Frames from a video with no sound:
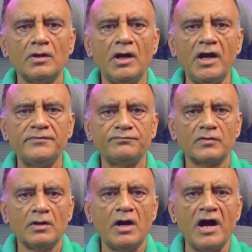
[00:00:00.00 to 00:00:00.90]
Hi,
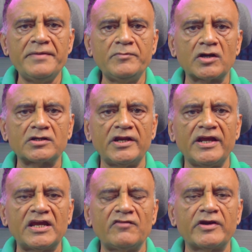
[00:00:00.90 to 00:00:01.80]
I am
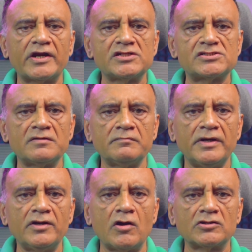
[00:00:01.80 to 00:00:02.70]
Dr.A.K.
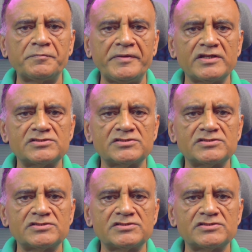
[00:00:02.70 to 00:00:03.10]
an orthopedic